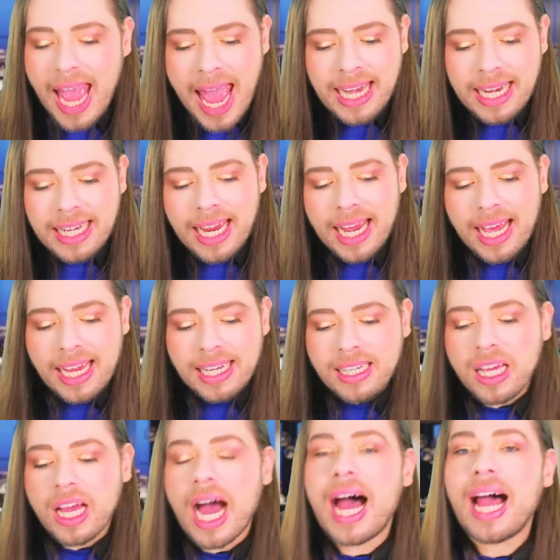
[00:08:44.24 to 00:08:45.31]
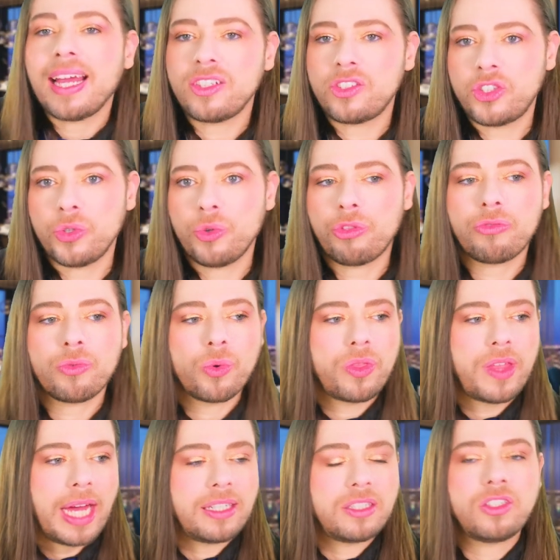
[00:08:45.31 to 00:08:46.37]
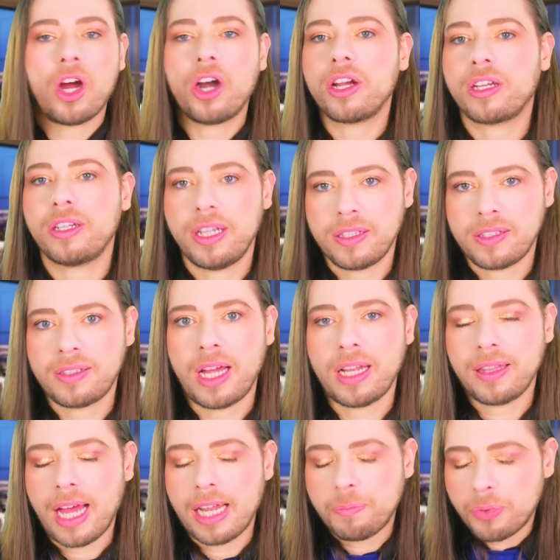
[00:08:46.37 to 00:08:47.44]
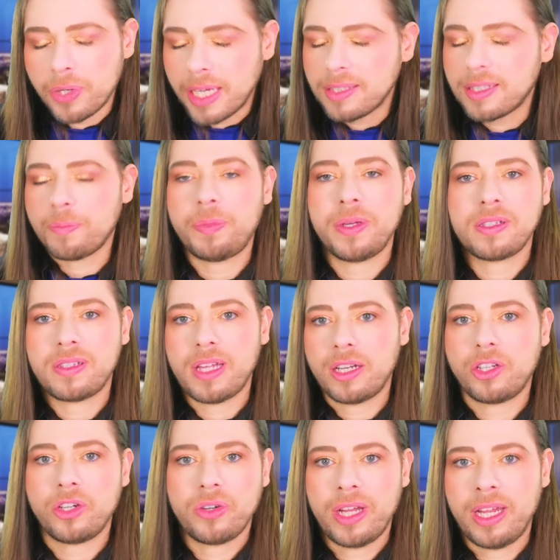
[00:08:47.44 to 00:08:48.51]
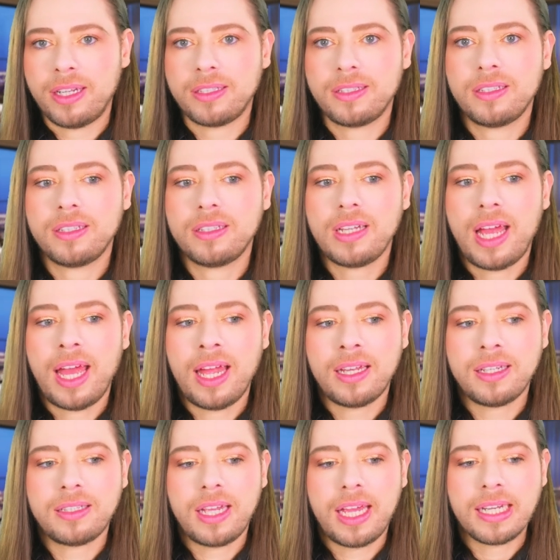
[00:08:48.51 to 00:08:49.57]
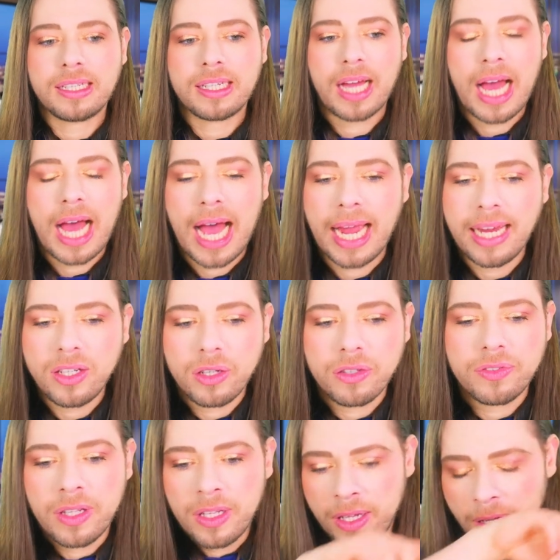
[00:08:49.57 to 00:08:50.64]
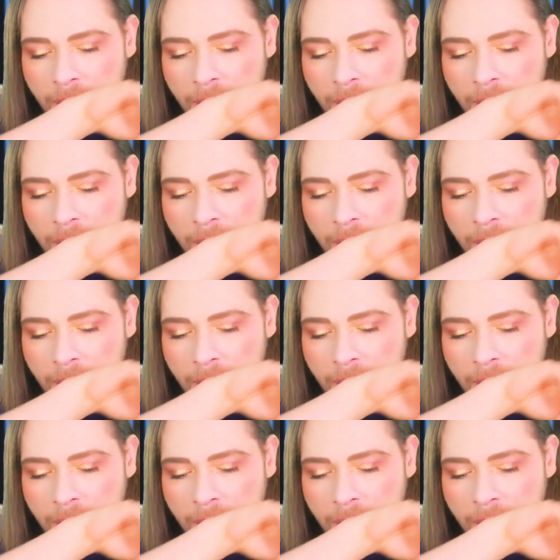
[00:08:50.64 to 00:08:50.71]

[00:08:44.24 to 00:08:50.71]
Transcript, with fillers: And it it guides you through that darkness, that that precipice that you're in, and it kind of